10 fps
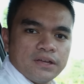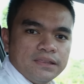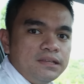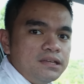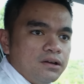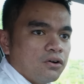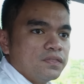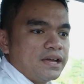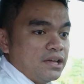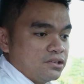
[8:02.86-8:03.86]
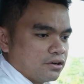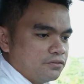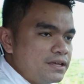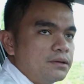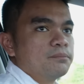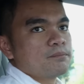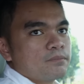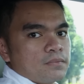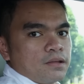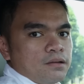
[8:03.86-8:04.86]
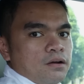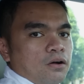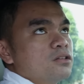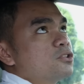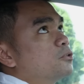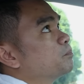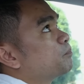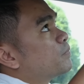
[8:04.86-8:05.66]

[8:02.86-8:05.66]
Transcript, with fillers: in the Honda HRV. Also,